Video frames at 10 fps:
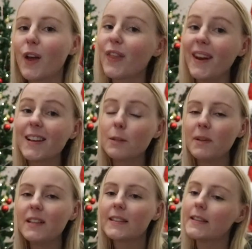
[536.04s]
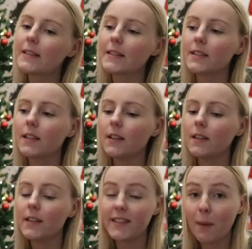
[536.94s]
The next piece is
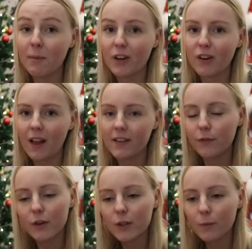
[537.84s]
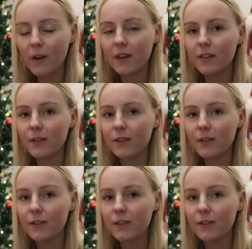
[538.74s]
the same material as the first one,